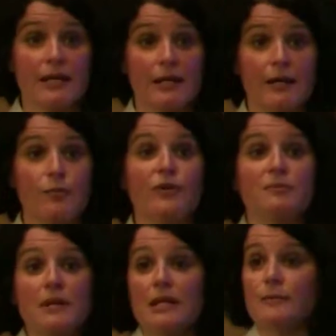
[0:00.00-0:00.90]
him with
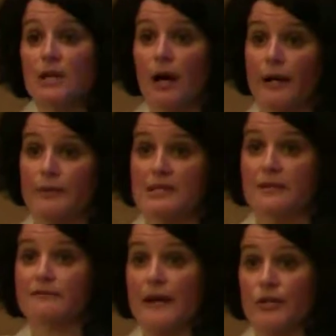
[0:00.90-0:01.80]
medium to high risk
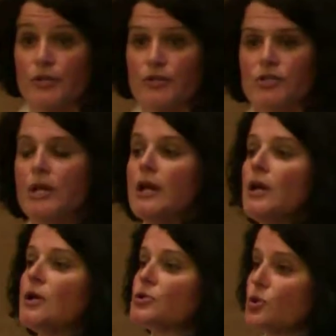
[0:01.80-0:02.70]
offenders.
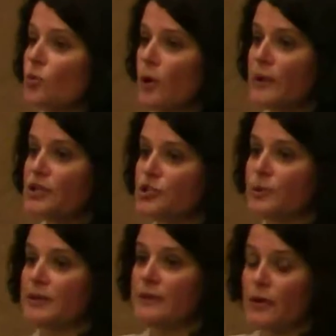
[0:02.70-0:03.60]
So what we do
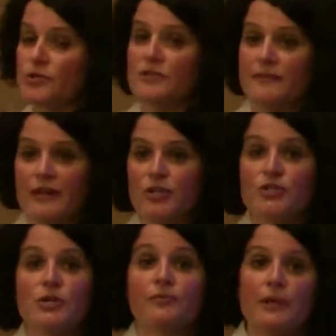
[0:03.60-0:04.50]
with those
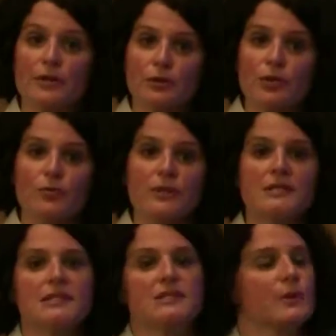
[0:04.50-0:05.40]
offenders that are low
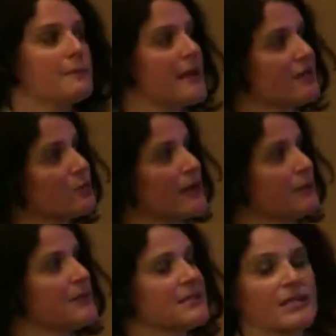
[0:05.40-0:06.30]
risk is we make the
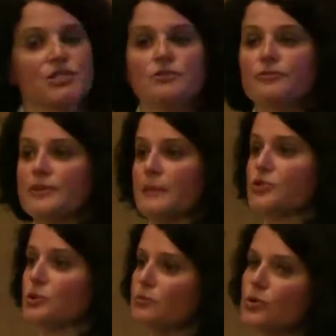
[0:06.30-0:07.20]
recommendation for them
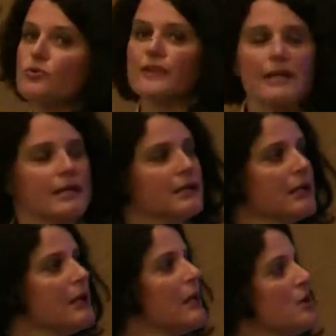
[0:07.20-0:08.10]
to move in
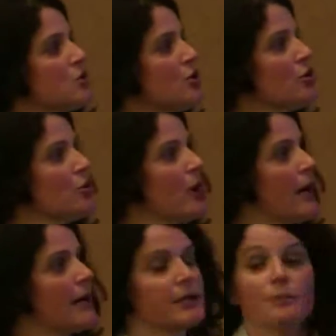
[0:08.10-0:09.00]

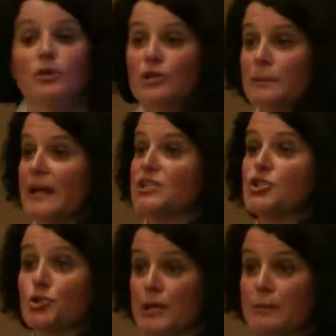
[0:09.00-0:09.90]
to community-based
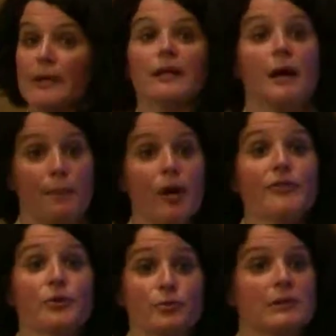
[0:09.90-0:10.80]
treatment upon
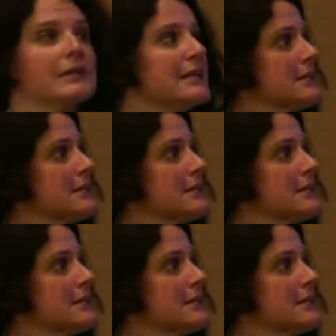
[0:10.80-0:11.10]
their release.